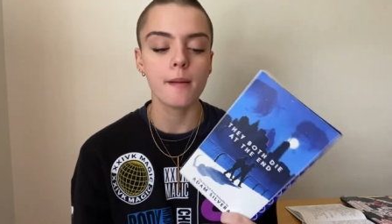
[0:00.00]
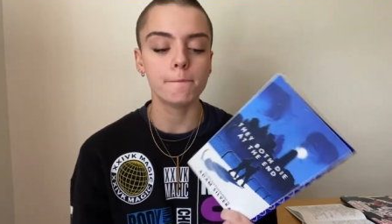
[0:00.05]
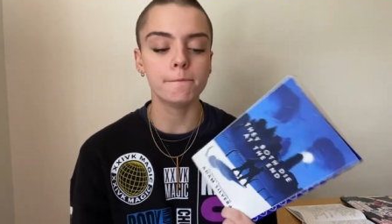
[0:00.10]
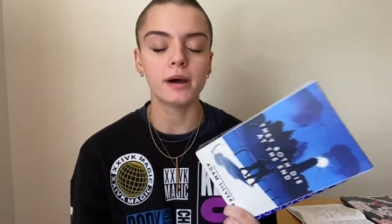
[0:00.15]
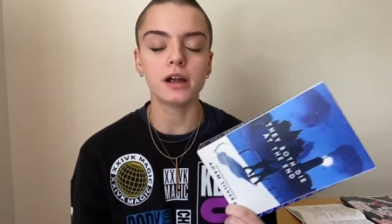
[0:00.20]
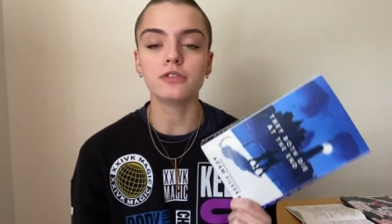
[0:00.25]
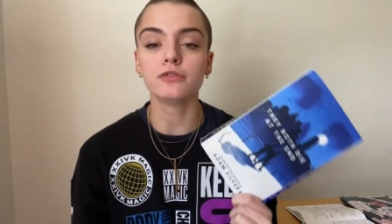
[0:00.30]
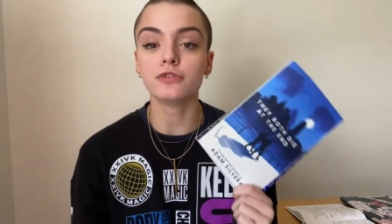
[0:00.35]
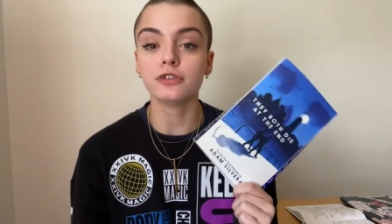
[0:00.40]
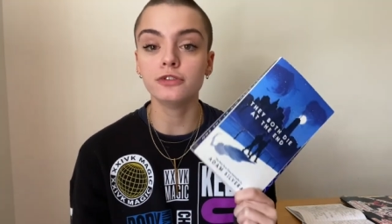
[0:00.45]

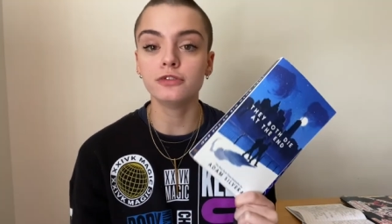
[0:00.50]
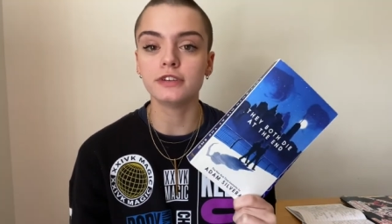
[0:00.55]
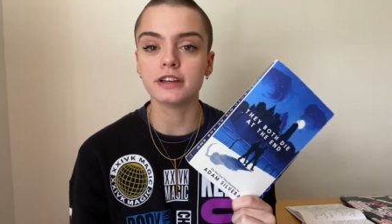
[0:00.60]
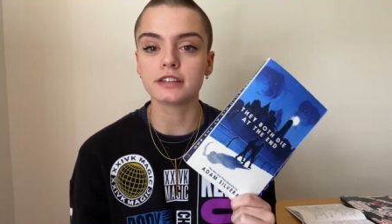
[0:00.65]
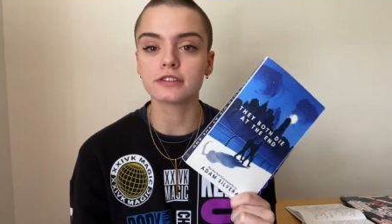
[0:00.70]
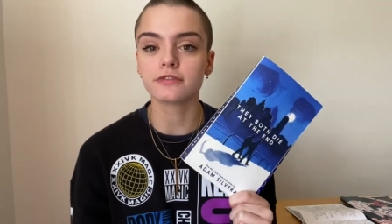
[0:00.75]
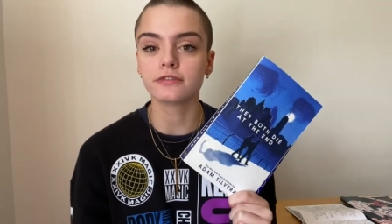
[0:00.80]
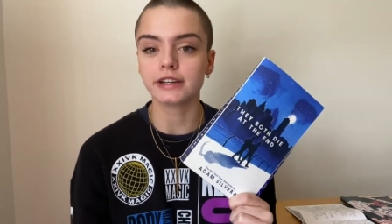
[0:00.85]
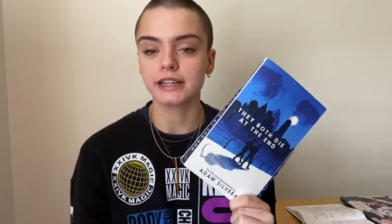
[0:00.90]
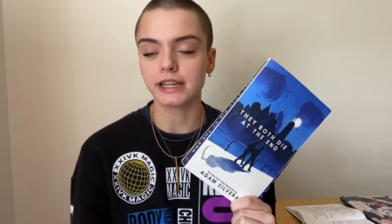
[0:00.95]
but
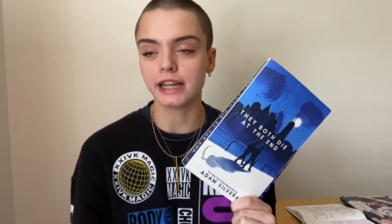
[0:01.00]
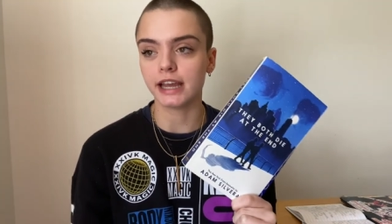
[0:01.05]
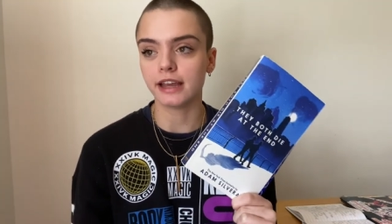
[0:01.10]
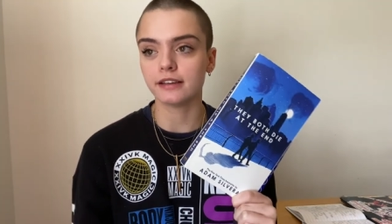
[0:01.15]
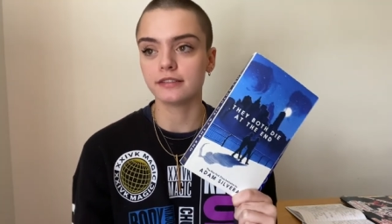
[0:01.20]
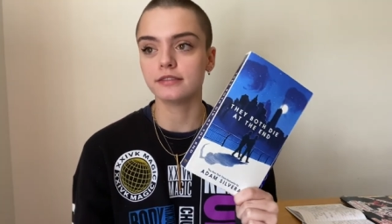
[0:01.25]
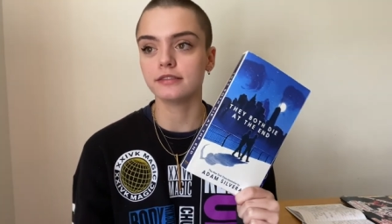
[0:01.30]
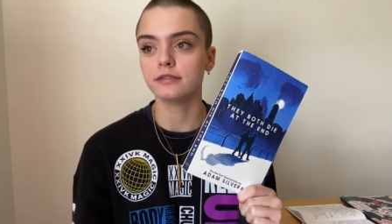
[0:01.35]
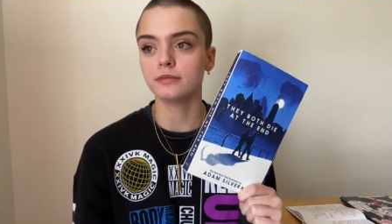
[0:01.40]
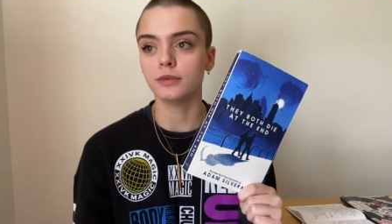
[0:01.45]
Rufus
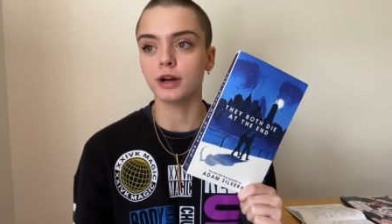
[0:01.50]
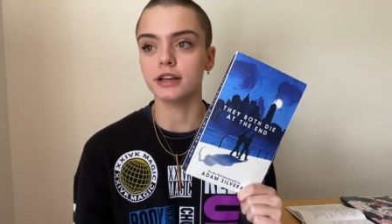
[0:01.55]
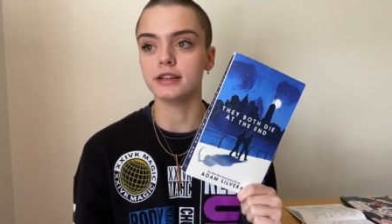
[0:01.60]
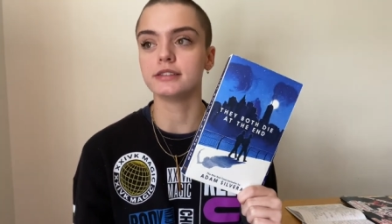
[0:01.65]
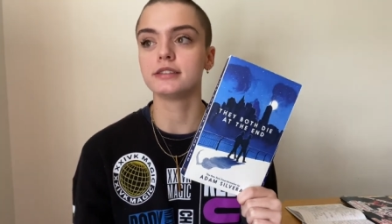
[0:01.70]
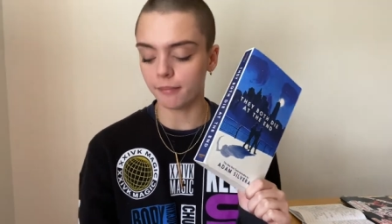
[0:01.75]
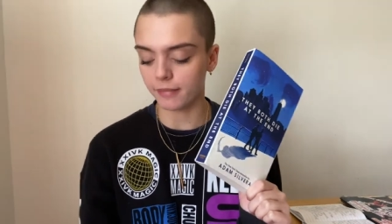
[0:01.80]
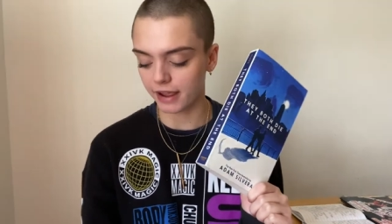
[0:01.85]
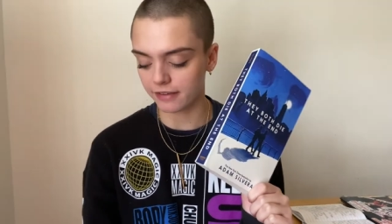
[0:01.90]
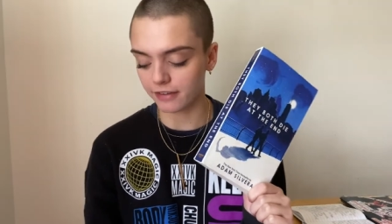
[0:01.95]
really
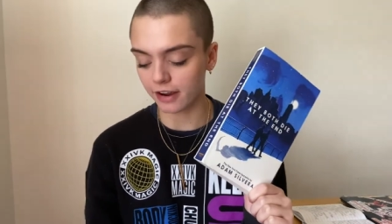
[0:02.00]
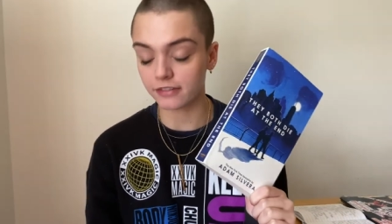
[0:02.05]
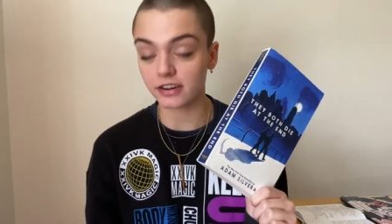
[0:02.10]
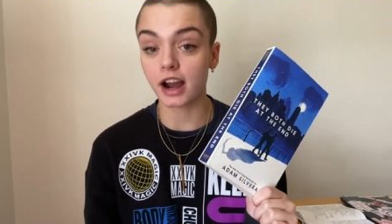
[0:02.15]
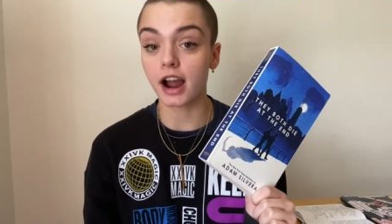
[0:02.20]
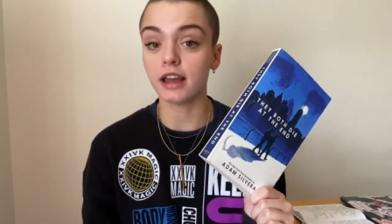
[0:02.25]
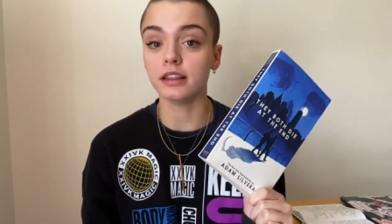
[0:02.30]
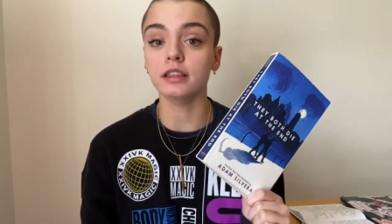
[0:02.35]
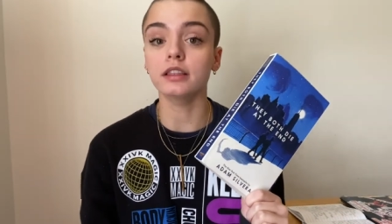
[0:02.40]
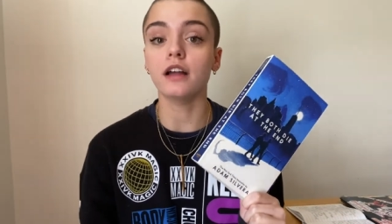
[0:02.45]
was my
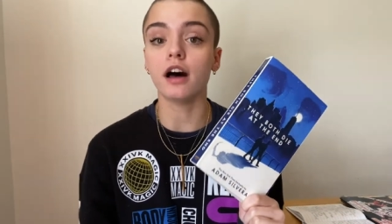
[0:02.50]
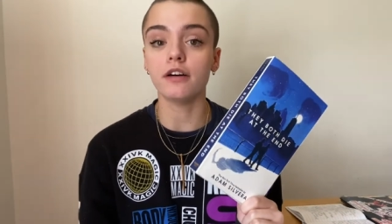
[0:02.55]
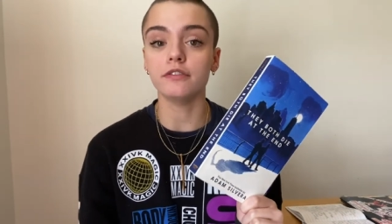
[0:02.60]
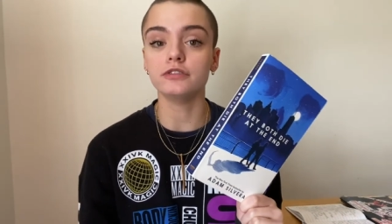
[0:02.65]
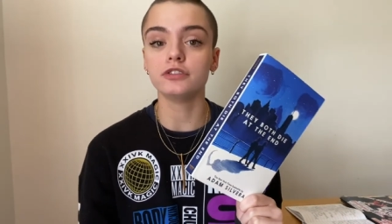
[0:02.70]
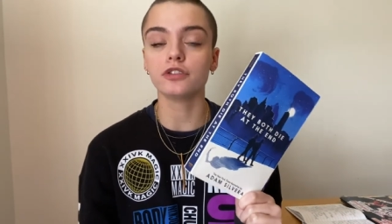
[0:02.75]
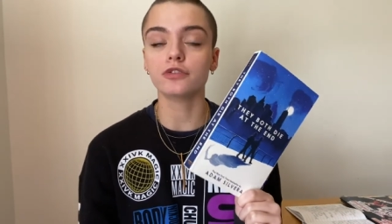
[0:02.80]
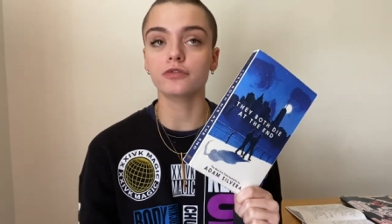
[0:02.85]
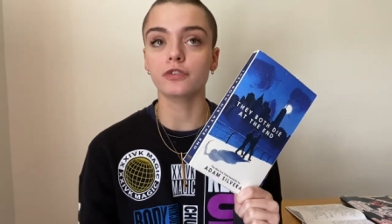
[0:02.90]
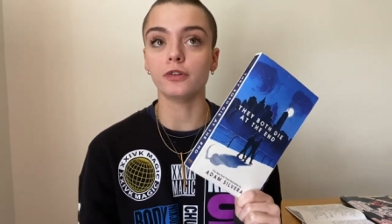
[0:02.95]
favorite. I
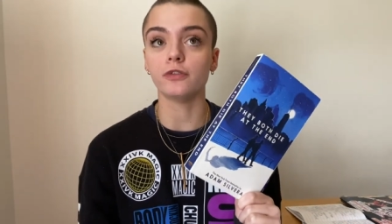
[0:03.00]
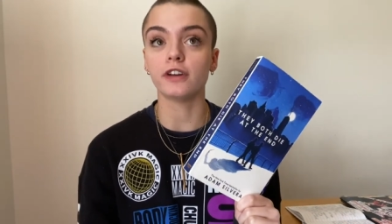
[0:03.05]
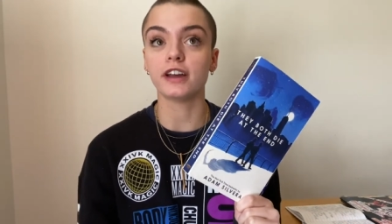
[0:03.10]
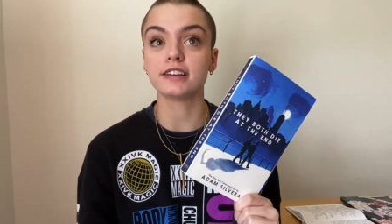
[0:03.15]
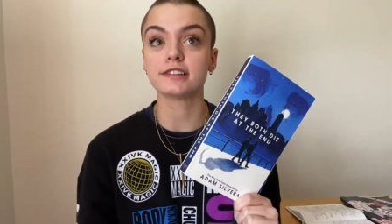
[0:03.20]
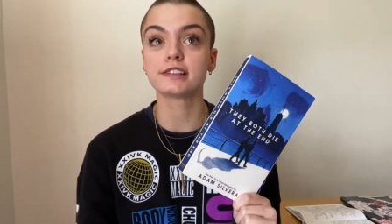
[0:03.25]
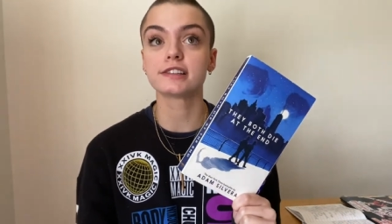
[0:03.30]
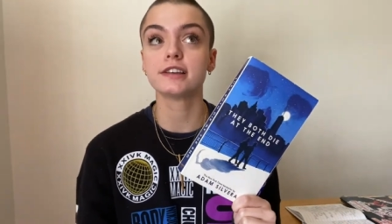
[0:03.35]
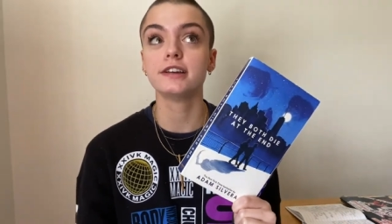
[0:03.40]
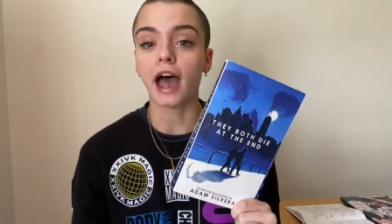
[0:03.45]
loved
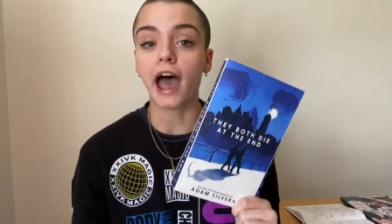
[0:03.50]
Rufus.